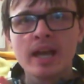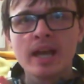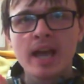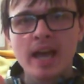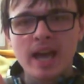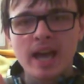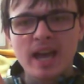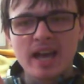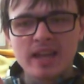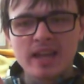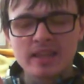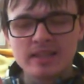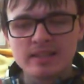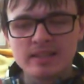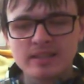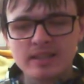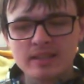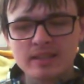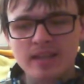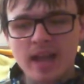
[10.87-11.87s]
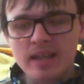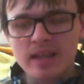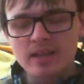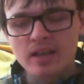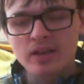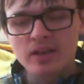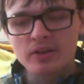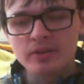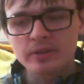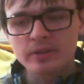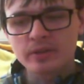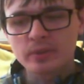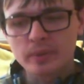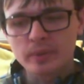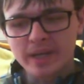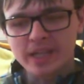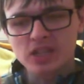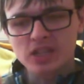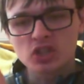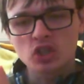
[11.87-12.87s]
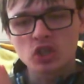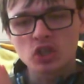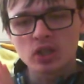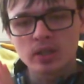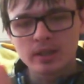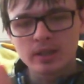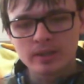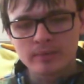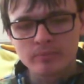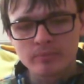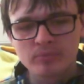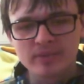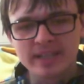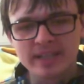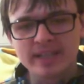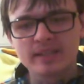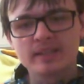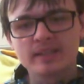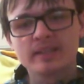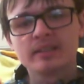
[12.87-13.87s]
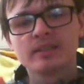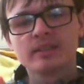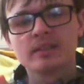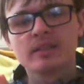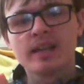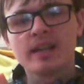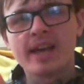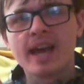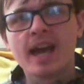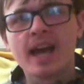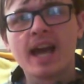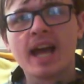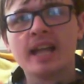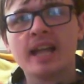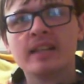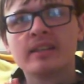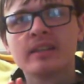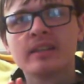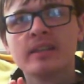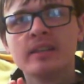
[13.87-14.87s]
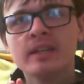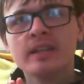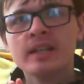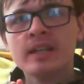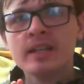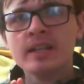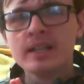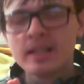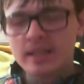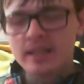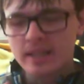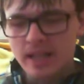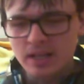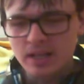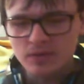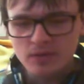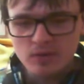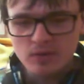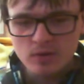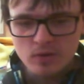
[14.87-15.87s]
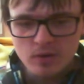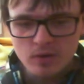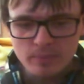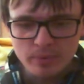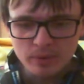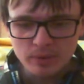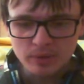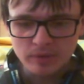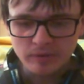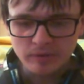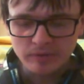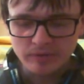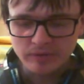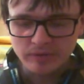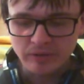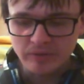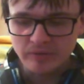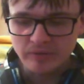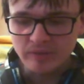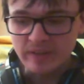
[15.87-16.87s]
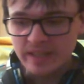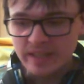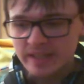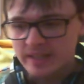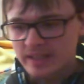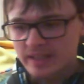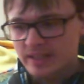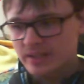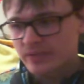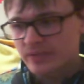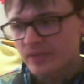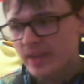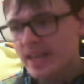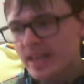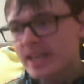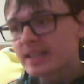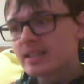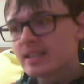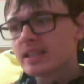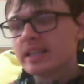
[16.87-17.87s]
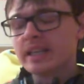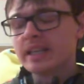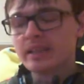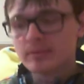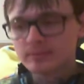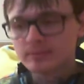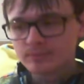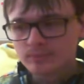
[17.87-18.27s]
the Nintendo Switch Brit, and that's for a couple of reasons. Firstly,